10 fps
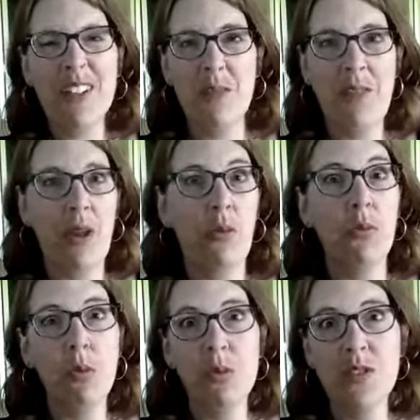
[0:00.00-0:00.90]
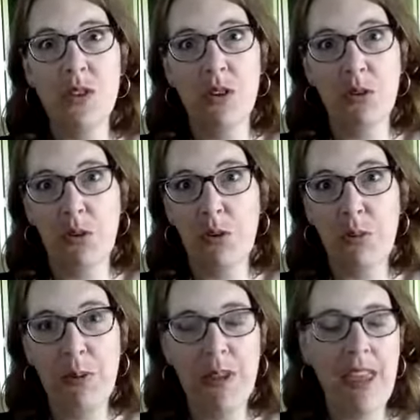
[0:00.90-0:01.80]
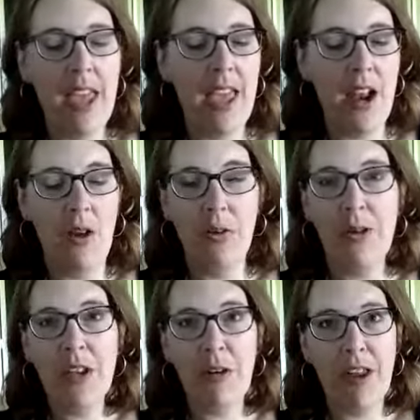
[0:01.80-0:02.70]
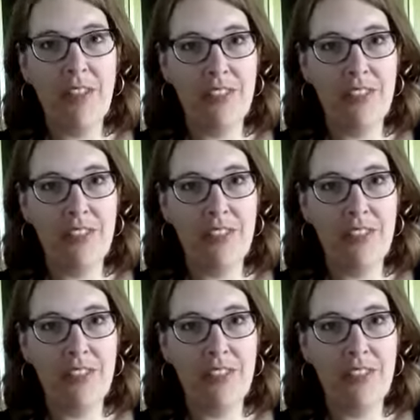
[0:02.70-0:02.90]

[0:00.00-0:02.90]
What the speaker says: like rules of the group, and I'll reiterate